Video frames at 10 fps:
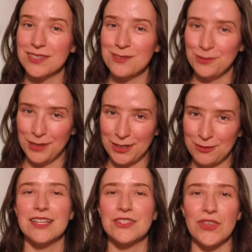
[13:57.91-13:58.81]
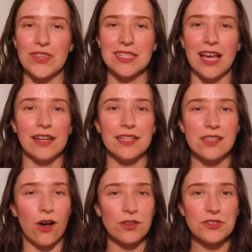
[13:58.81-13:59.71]
as well. So the Sun is
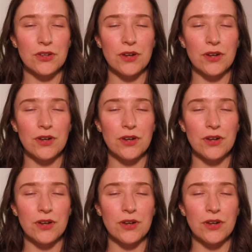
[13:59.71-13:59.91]
also